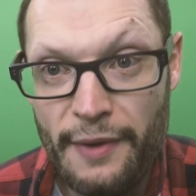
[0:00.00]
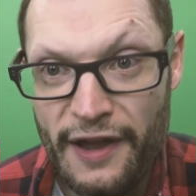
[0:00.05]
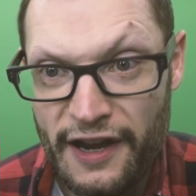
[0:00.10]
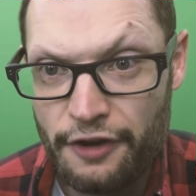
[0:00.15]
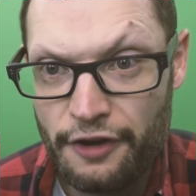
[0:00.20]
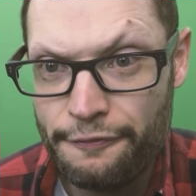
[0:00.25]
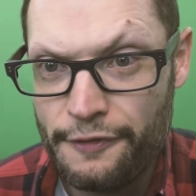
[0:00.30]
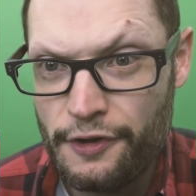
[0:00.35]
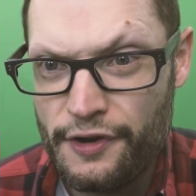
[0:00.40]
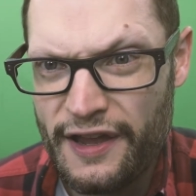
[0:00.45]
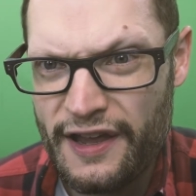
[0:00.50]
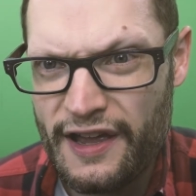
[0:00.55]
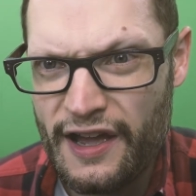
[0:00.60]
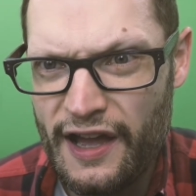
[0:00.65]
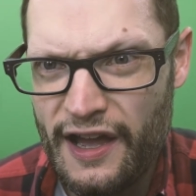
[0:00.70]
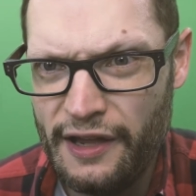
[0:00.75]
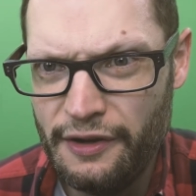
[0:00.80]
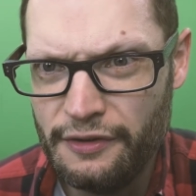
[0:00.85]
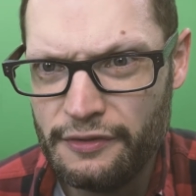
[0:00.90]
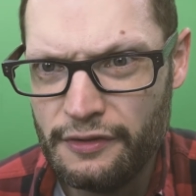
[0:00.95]
microphone I
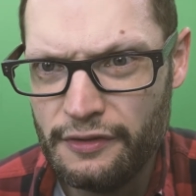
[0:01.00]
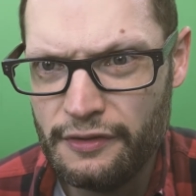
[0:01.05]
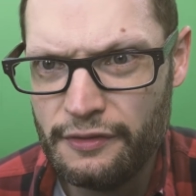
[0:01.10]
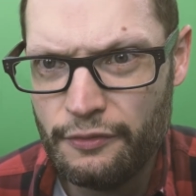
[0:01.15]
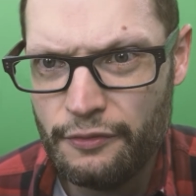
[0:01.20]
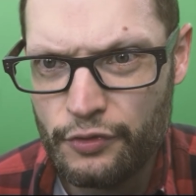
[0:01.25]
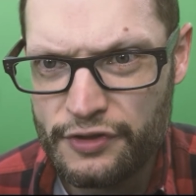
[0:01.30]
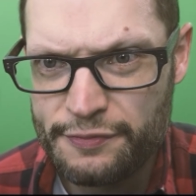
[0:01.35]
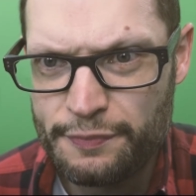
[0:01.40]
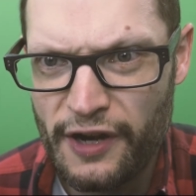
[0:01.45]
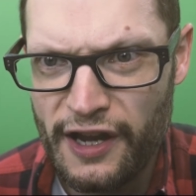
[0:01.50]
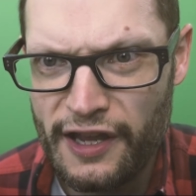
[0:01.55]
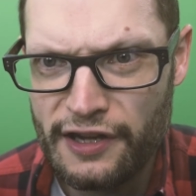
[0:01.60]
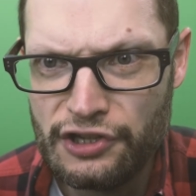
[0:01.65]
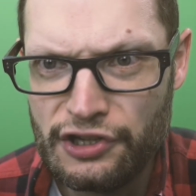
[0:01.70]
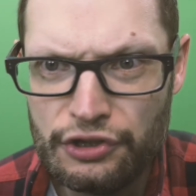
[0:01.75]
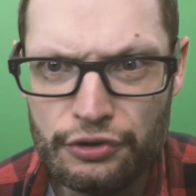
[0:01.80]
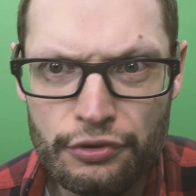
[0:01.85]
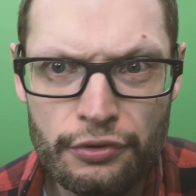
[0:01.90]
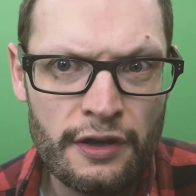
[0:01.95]
got was brand
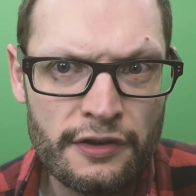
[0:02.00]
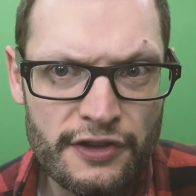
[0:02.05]
new.